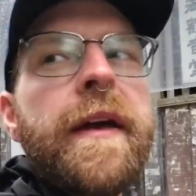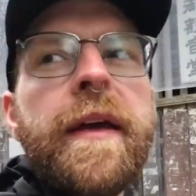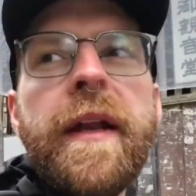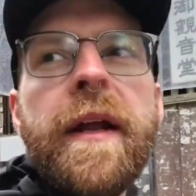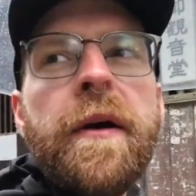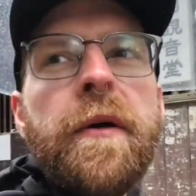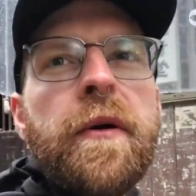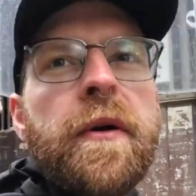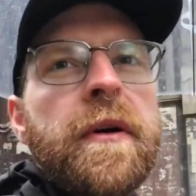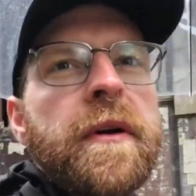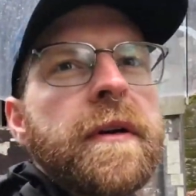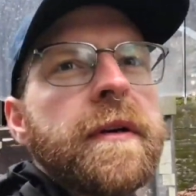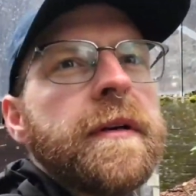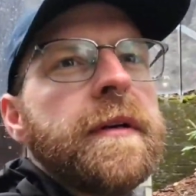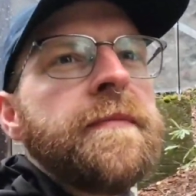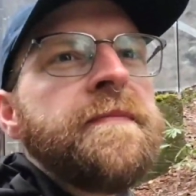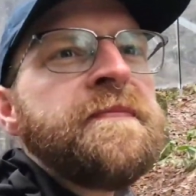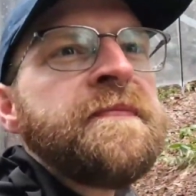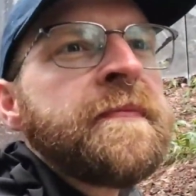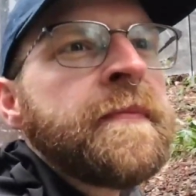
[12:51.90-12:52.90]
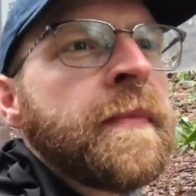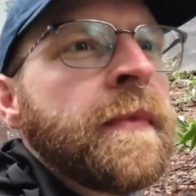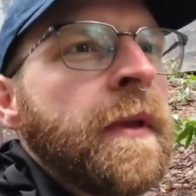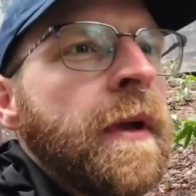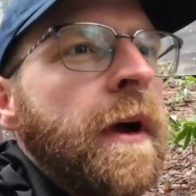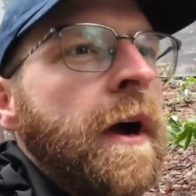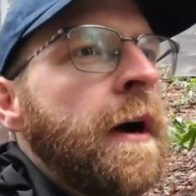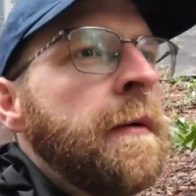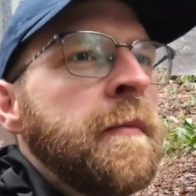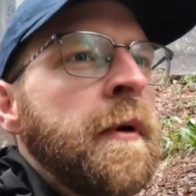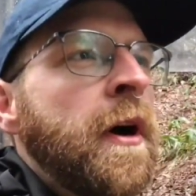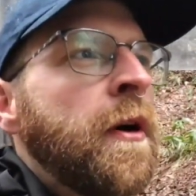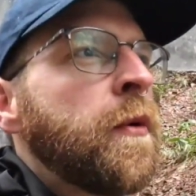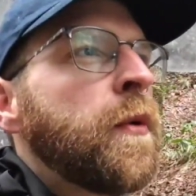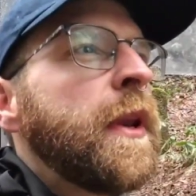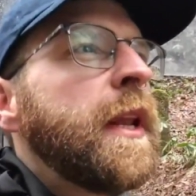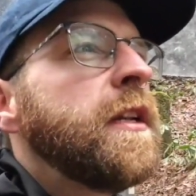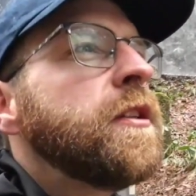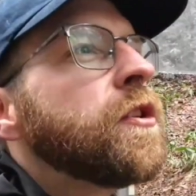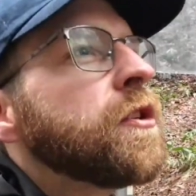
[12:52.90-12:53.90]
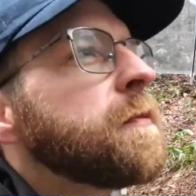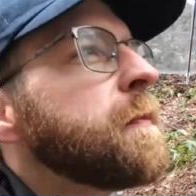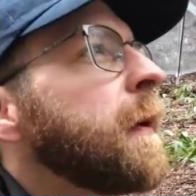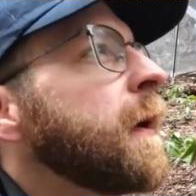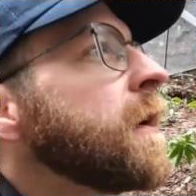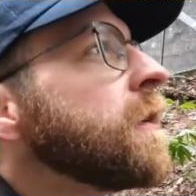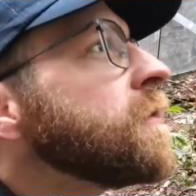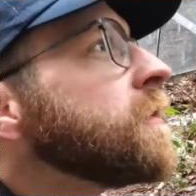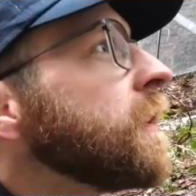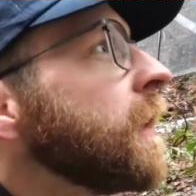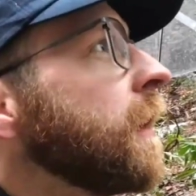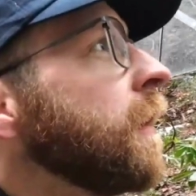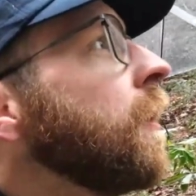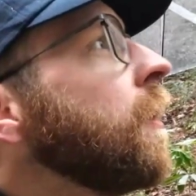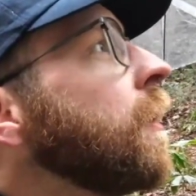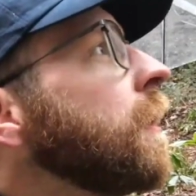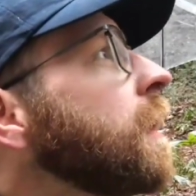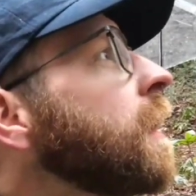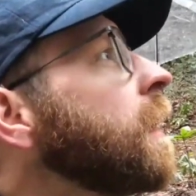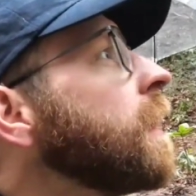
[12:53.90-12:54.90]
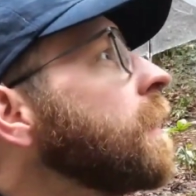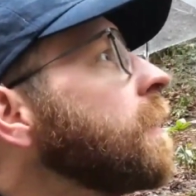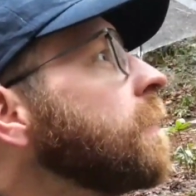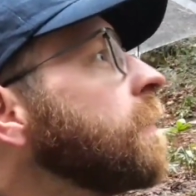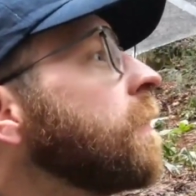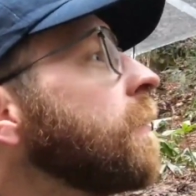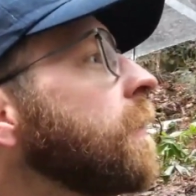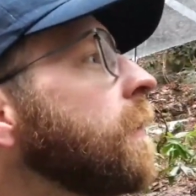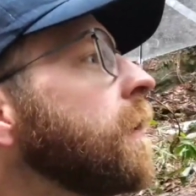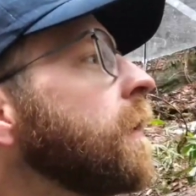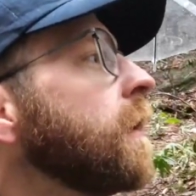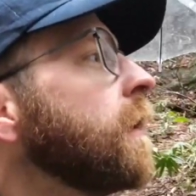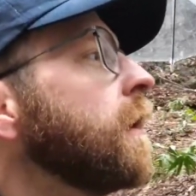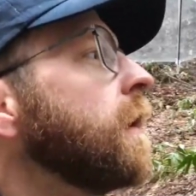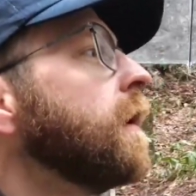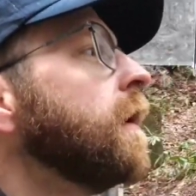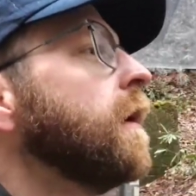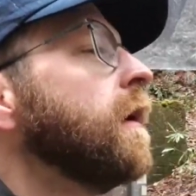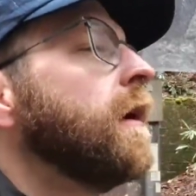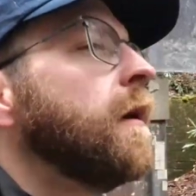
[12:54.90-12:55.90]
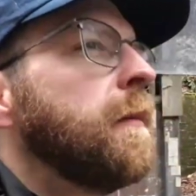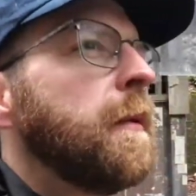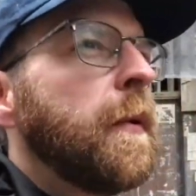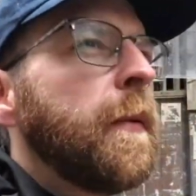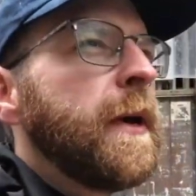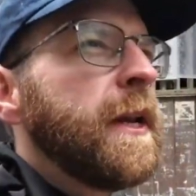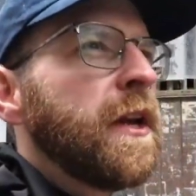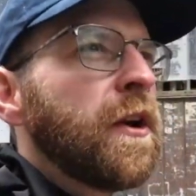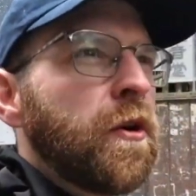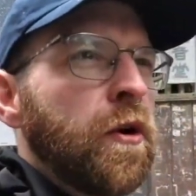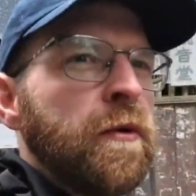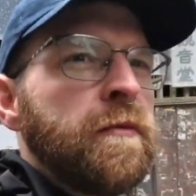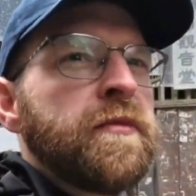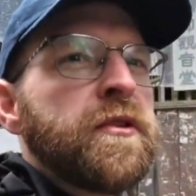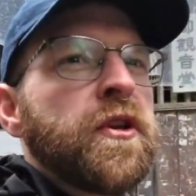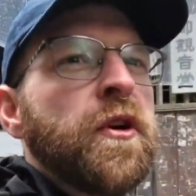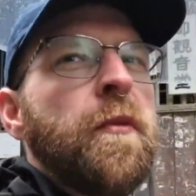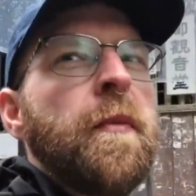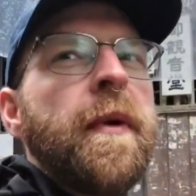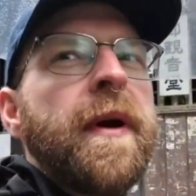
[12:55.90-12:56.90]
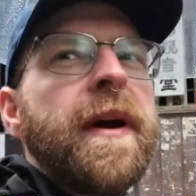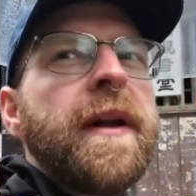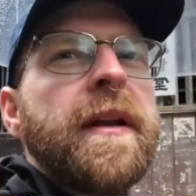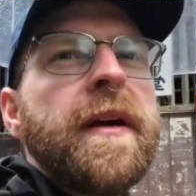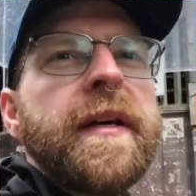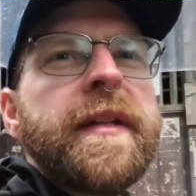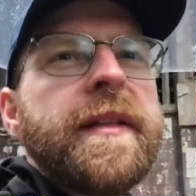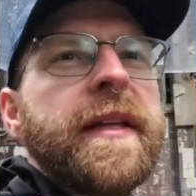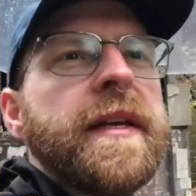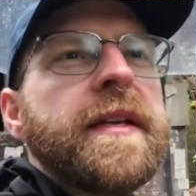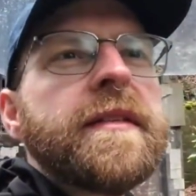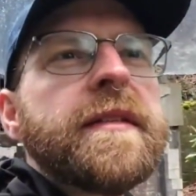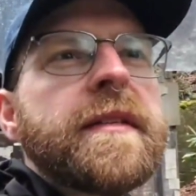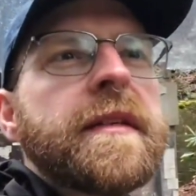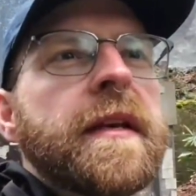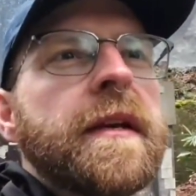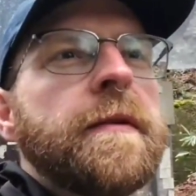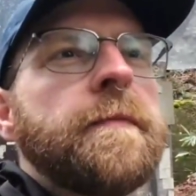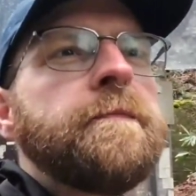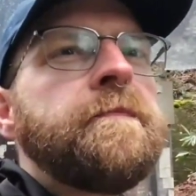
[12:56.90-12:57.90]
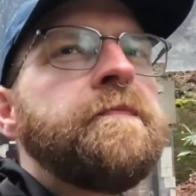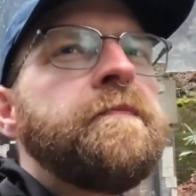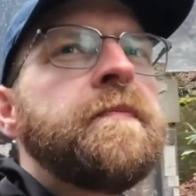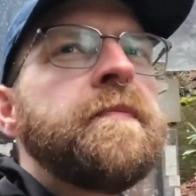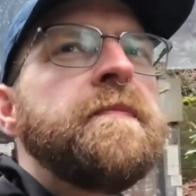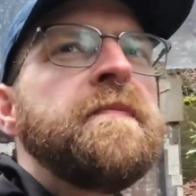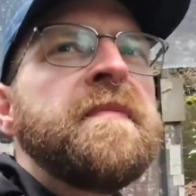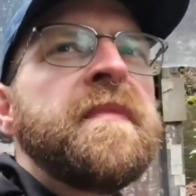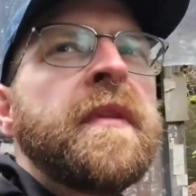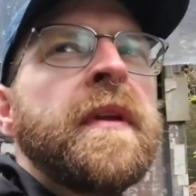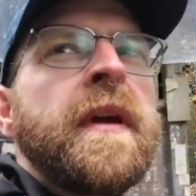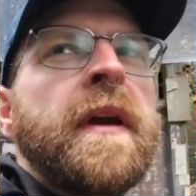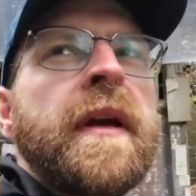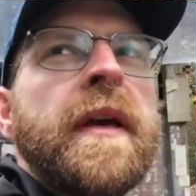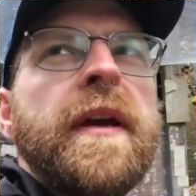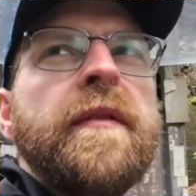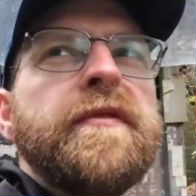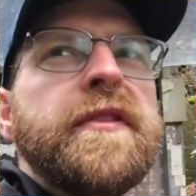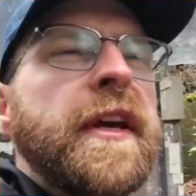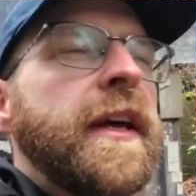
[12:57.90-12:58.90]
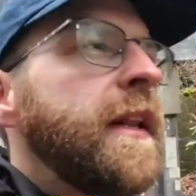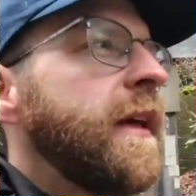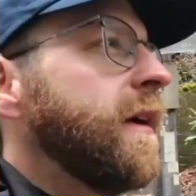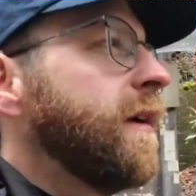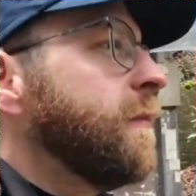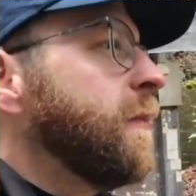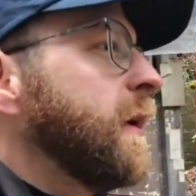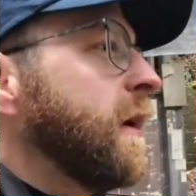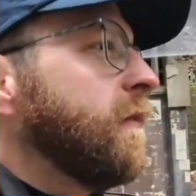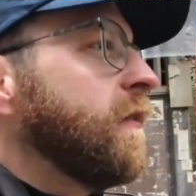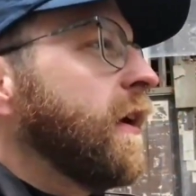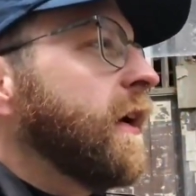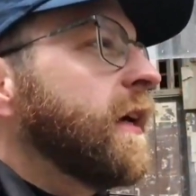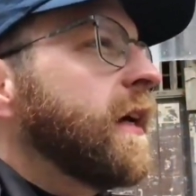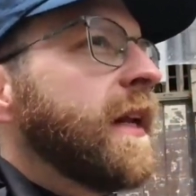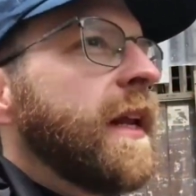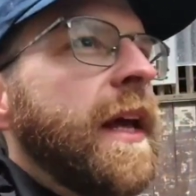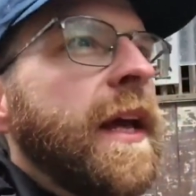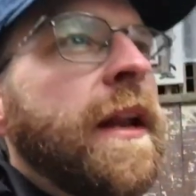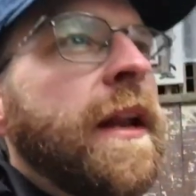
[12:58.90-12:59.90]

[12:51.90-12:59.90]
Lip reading: You know, I'm not a religious person at all, but when you come somewhere like this, it gives you a little bit of like an